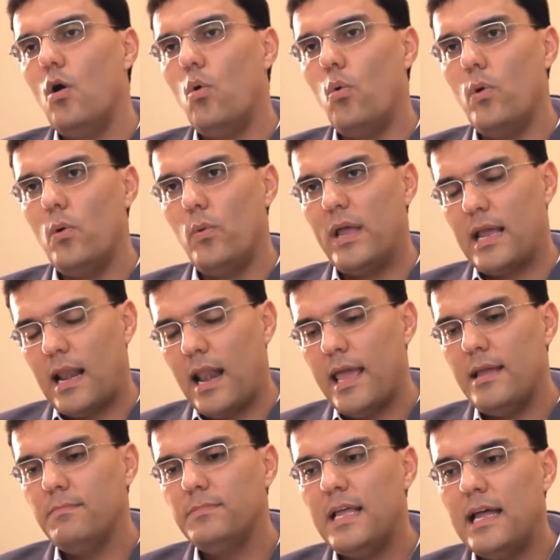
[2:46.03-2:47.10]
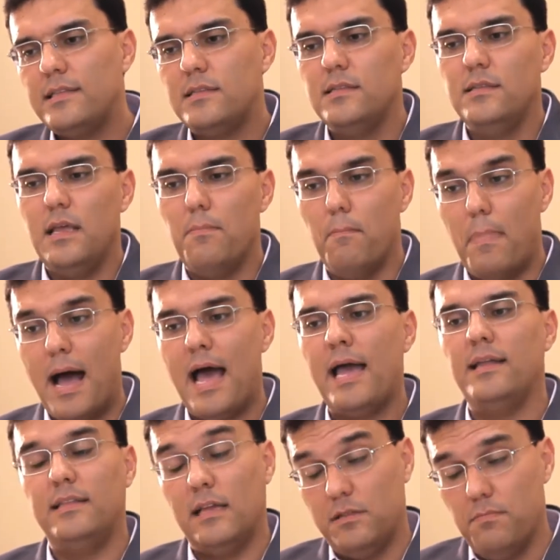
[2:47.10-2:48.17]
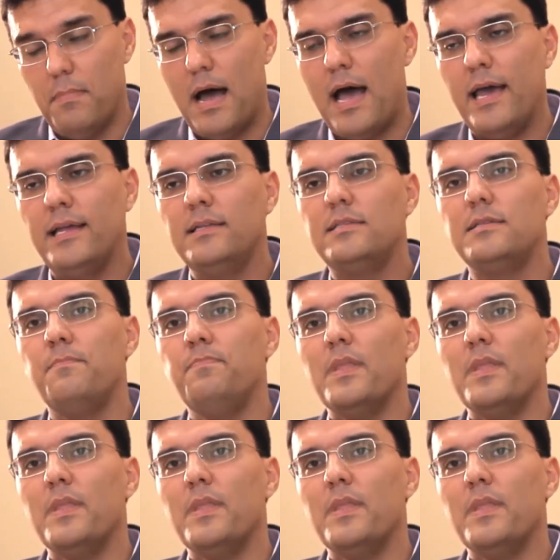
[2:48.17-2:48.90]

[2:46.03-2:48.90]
We claim that the mind